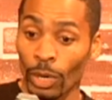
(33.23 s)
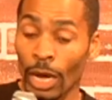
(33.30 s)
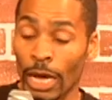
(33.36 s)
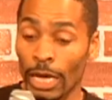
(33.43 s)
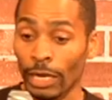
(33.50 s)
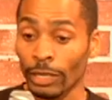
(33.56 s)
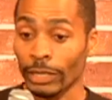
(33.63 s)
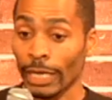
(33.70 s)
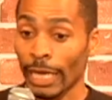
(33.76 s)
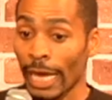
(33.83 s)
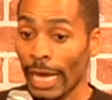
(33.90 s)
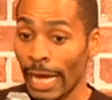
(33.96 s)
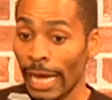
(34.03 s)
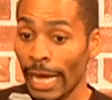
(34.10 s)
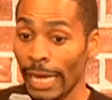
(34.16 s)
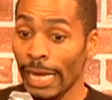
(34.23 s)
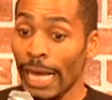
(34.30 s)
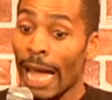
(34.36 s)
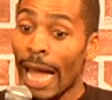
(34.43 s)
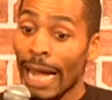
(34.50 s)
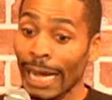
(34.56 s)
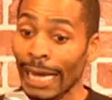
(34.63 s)
and I was like, hey,
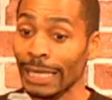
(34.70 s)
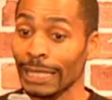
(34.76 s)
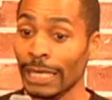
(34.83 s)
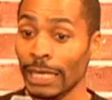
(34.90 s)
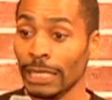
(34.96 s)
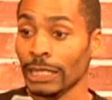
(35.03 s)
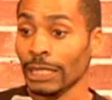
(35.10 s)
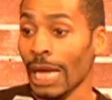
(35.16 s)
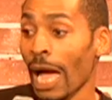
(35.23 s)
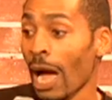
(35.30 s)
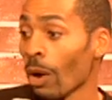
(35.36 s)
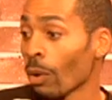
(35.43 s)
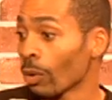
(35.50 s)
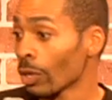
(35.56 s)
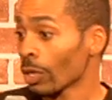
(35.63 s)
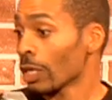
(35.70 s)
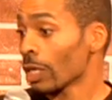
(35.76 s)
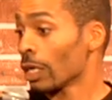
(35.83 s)
I got to take a shower.